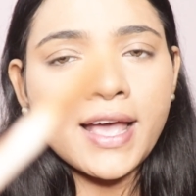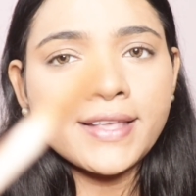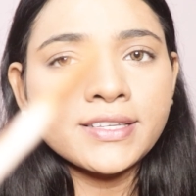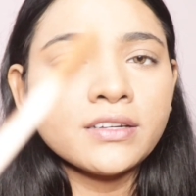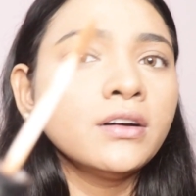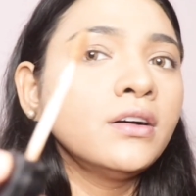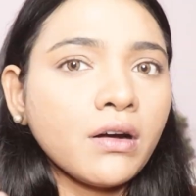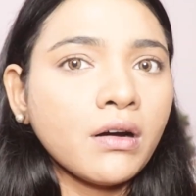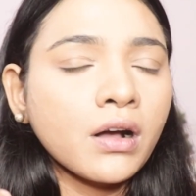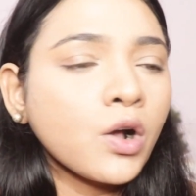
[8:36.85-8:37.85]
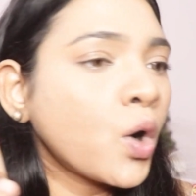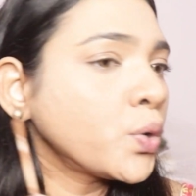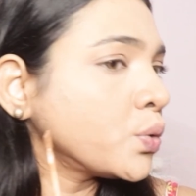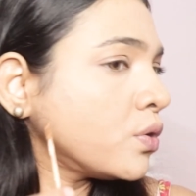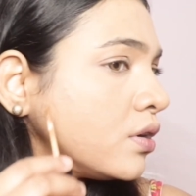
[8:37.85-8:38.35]
as a
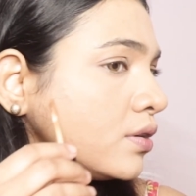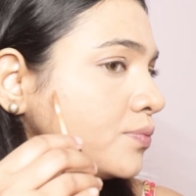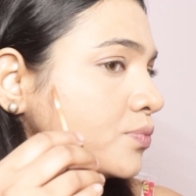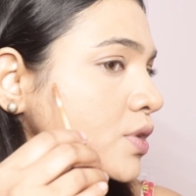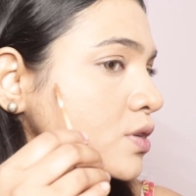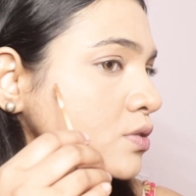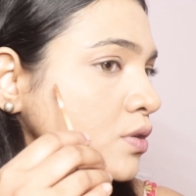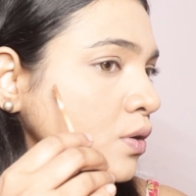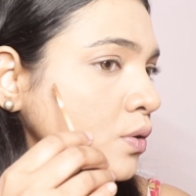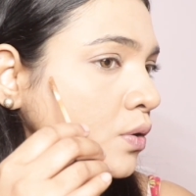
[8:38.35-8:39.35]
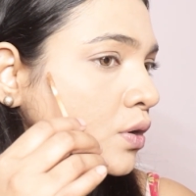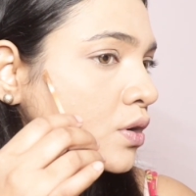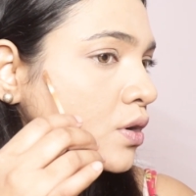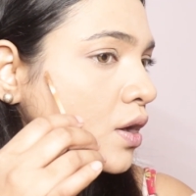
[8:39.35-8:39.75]
contour. So